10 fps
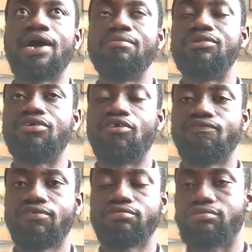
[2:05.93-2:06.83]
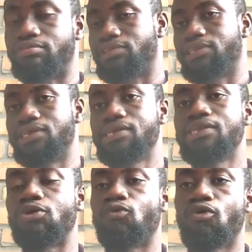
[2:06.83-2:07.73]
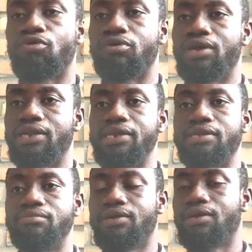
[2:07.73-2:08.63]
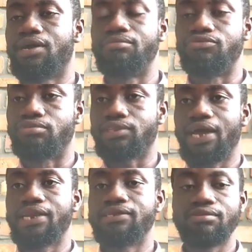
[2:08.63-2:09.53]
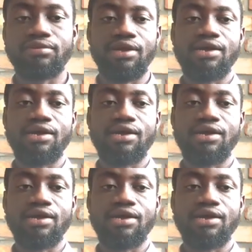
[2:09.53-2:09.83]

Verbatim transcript: army or forces in the war and then um, to silence